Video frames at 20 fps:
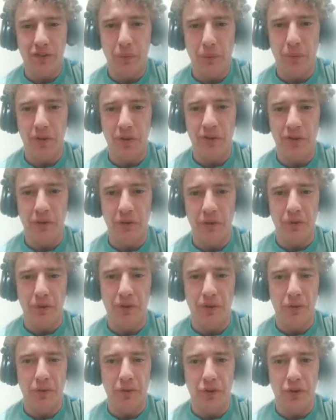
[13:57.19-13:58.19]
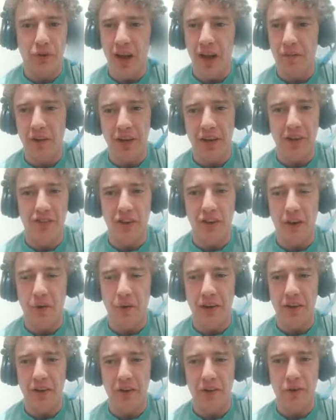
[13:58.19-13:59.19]
Did you have
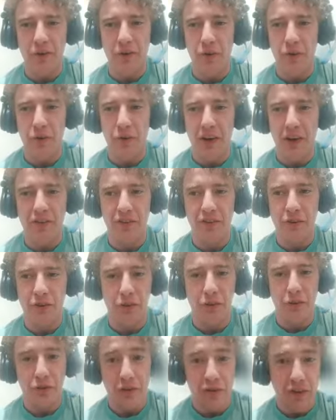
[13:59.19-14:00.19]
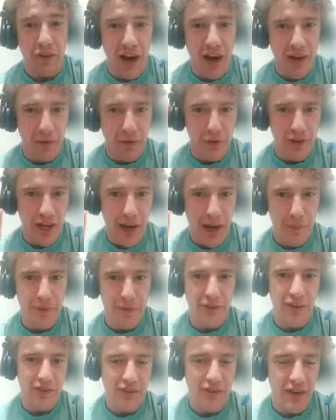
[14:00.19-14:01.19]
your survival job, as
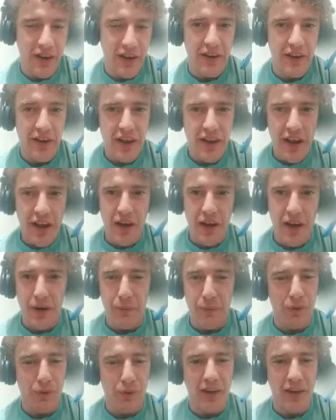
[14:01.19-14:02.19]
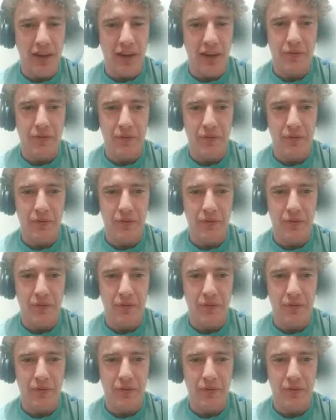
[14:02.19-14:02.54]
they say? And did that